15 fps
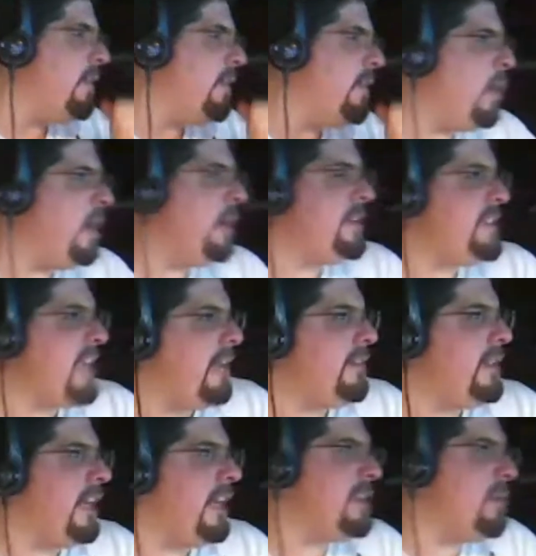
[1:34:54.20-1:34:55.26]
winner is
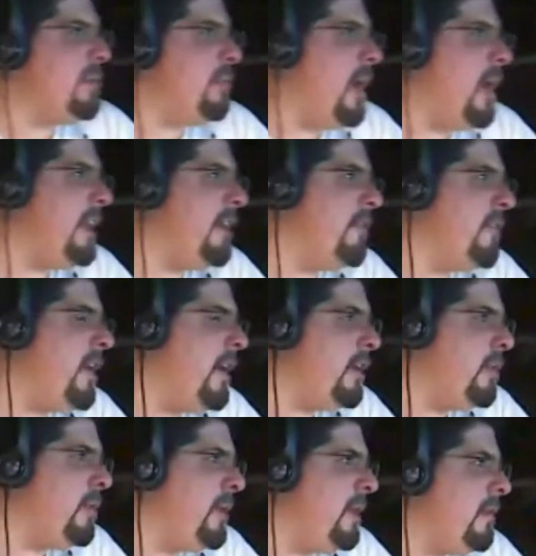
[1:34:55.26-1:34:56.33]
counted as the body of
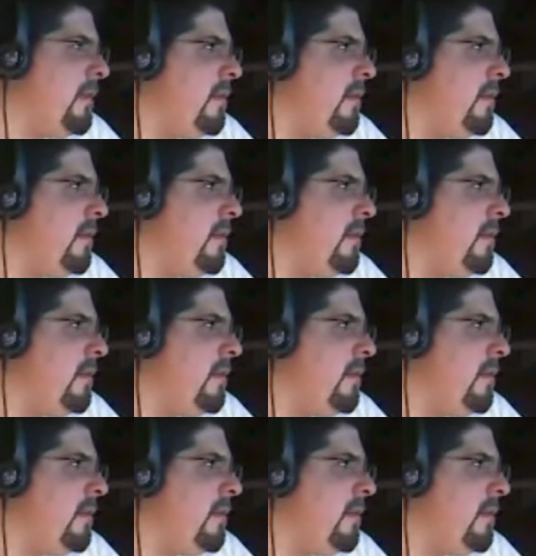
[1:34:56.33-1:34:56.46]
argument.